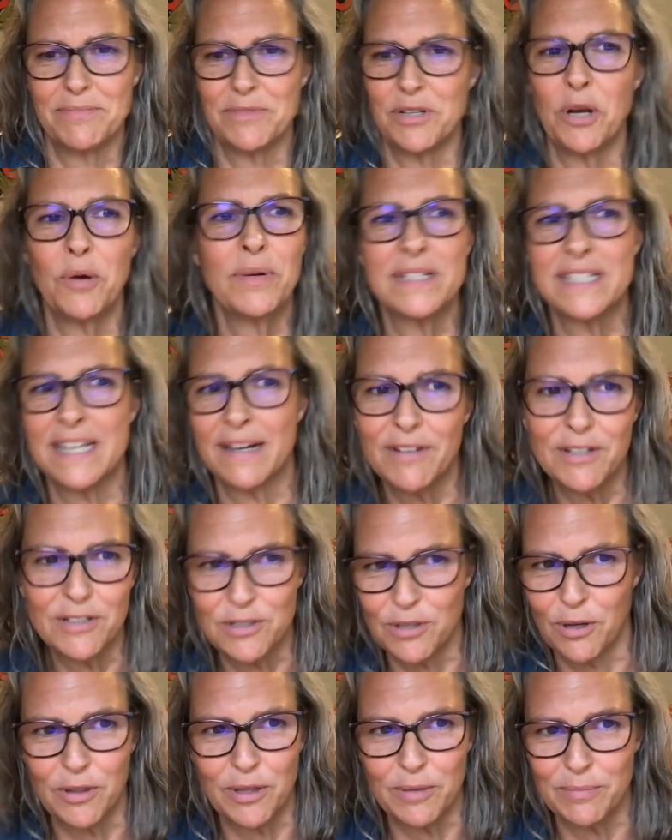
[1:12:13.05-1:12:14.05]
No one's ever
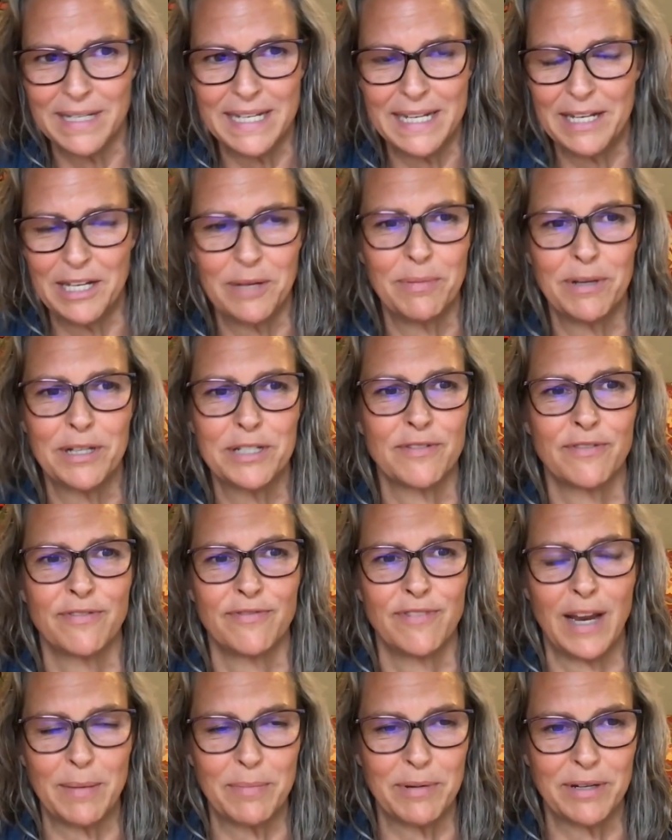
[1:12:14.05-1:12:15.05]
told them to eat a bunch of
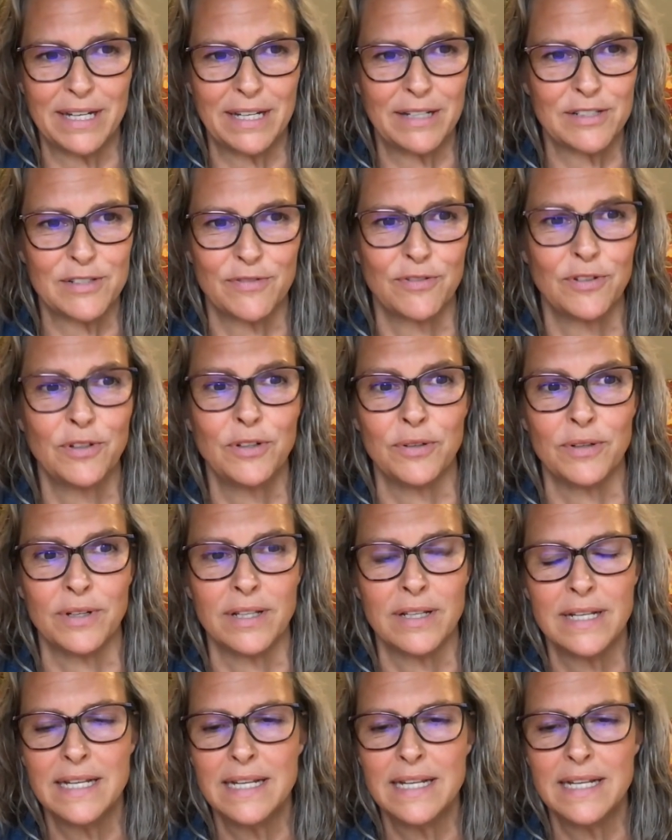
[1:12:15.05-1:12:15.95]
fiber-dense food.